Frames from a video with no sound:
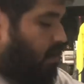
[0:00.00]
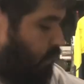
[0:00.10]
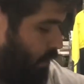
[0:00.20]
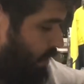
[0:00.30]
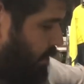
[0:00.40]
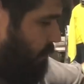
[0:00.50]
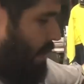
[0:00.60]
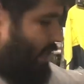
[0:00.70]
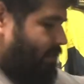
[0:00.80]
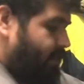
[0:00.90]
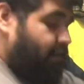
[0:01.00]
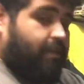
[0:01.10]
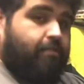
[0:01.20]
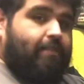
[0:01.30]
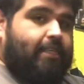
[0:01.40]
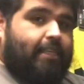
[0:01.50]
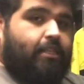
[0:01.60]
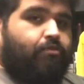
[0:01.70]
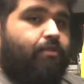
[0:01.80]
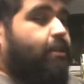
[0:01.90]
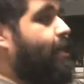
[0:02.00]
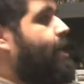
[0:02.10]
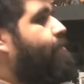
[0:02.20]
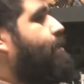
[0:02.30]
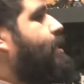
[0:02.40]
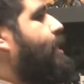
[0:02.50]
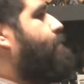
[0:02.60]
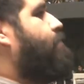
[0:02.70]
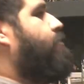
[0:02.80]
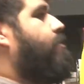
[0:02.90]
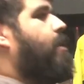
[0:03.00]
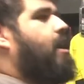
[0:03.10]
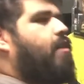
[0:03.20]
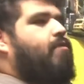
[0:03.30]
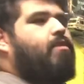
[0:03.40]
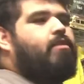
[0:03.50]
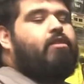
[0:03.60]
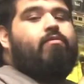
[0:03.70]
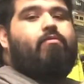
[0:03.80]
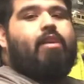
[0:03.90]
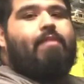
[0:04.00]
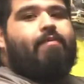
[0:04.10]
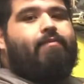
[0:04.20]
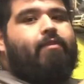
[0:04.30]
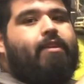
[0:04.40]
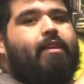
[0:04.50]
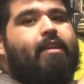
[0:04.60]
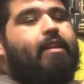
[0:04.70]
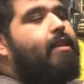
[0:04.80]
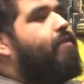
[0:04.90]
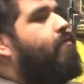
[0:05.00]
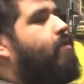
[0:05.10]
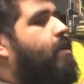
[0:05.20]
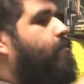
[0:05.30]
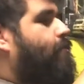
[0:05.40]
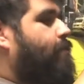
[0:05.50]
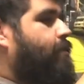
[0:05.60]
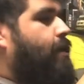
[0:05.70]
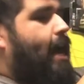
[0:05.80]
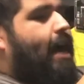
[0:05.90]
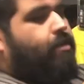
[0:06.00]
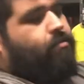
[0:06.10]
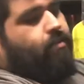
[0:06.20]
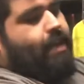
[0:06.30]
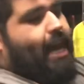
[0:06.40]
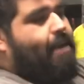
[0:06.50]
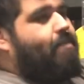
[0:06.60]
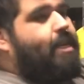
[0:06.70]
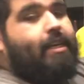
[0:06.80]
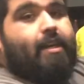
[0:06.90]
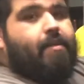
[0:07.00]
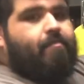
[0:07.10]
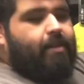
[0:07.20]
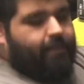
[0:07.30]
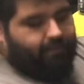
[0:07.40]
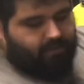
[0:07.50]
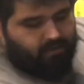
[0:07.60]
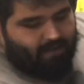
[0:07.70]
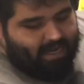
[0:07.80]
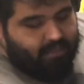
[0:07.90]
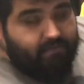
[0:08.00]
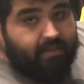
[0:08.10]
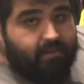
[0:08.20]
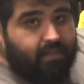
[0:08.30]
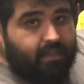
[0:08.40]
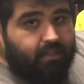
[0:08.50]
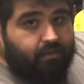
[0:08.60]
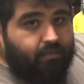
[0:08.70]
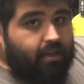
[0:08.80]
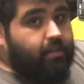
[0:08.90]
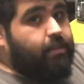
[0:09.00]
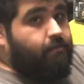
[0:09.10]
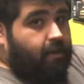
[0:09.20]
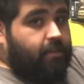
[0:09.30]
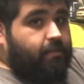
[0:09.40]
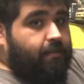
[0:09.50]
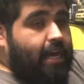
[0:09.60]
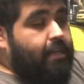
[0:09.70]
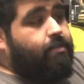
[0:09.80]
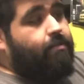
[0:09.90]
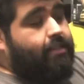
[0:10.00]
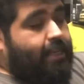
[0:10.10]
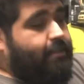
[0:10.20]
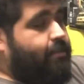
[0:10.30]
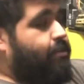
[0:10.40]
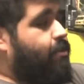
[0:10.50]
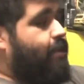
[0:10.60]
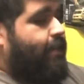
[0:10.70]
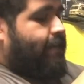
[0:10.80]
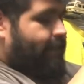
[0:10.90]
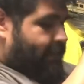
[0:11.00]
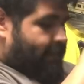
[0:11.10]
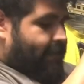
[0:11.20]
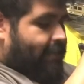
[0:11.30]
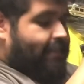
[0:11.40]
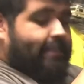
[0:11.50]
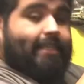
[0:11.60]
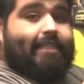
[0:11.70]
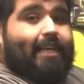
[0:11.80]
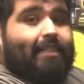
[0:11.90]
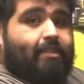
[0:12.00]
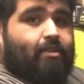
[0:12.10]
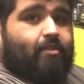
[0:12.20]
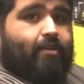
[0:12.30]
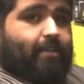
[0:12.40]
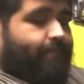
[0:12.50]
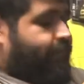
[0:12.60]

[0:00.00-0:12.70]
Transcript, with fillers: With the riser, because we did drill it and we did put, uh, we used screwdriver for the, for the, the actual cabinet, but for the riser, we used the drill. You want to do that so it's nice and sturdy. This thing is nice and sturdy.